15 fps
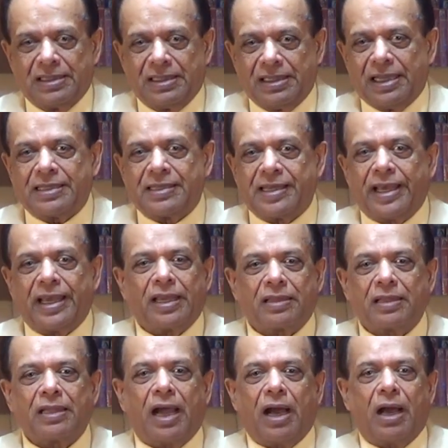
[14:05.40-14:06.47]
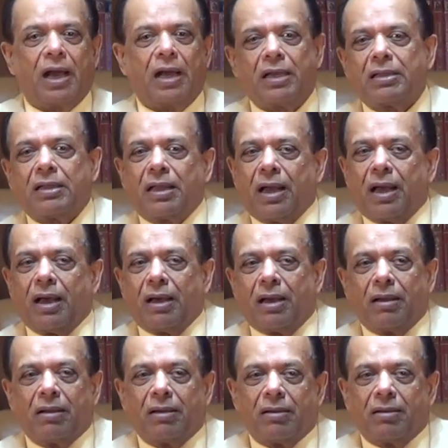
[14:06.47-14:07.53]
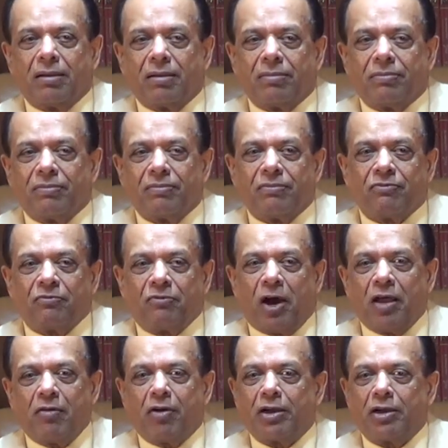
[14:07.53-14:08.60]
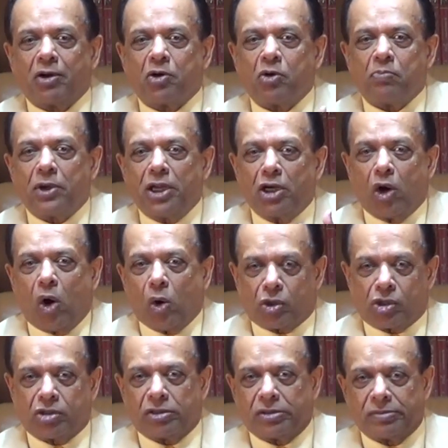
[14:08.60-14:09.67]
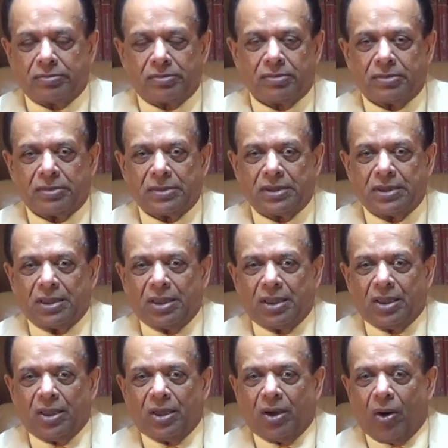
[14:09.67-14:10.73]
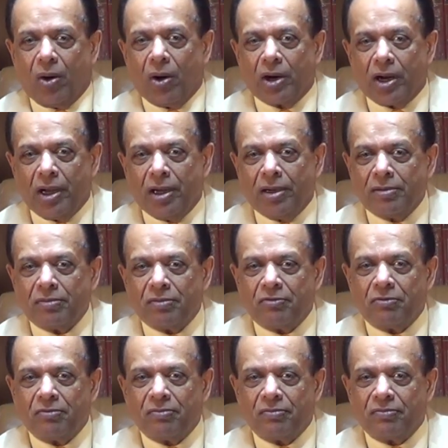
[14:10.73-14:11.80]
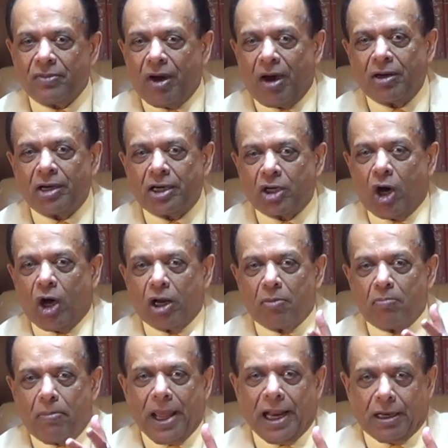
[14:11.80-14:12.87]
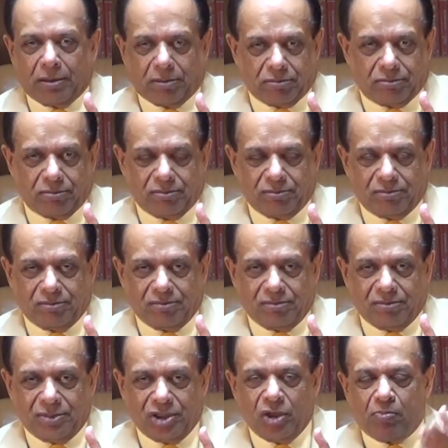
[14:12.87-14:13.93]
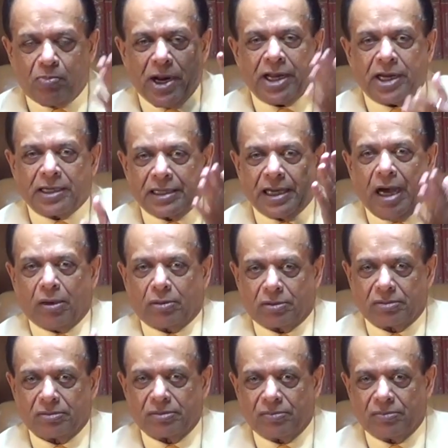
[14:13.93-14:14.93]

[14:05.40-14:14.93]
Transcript: let's say a 500 rupee note or a $100 bill, you break it down.